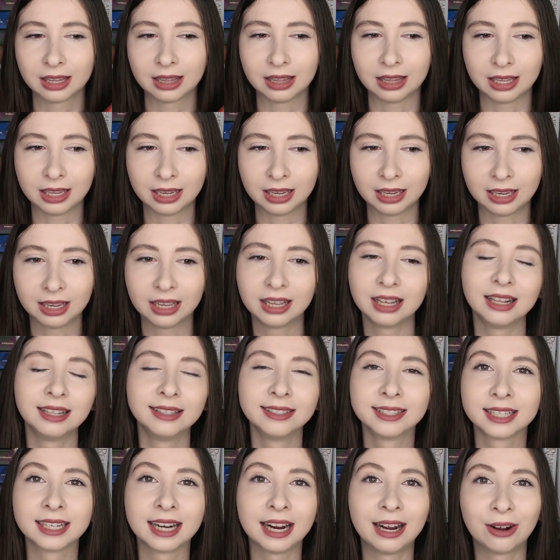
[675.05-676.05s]
the
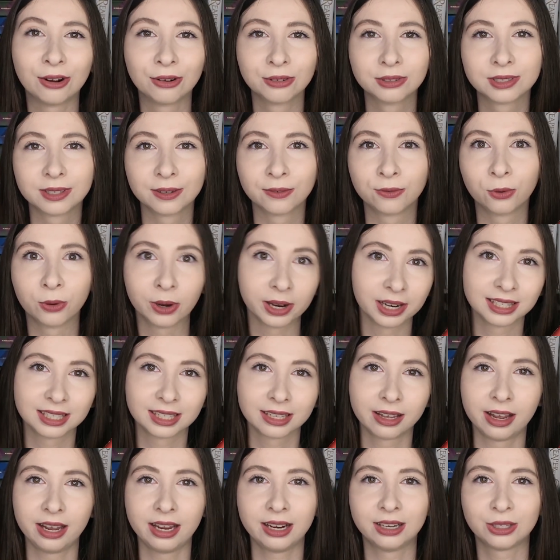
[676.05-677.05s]
ins and outs of what
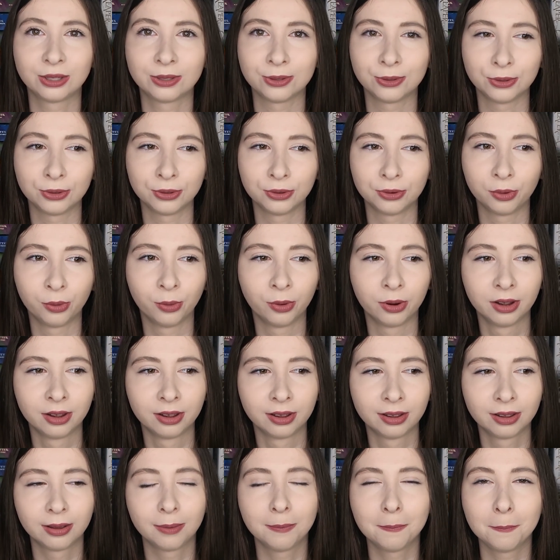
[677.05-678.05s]
it's like to
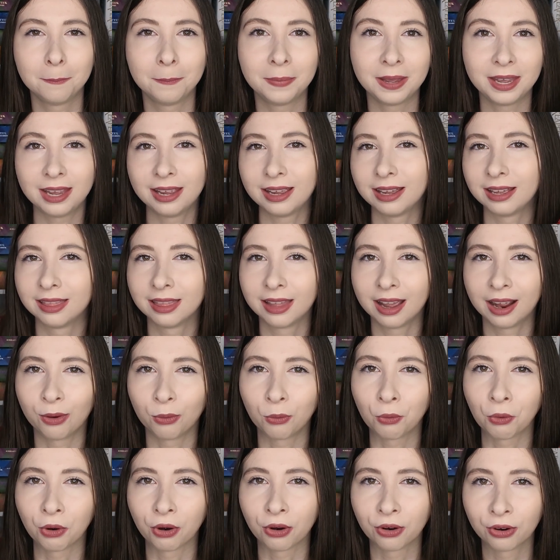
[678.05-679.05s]
be in
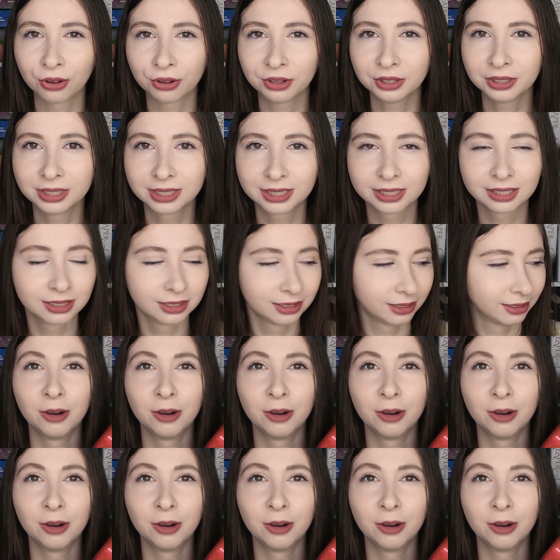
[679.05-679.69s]
that world.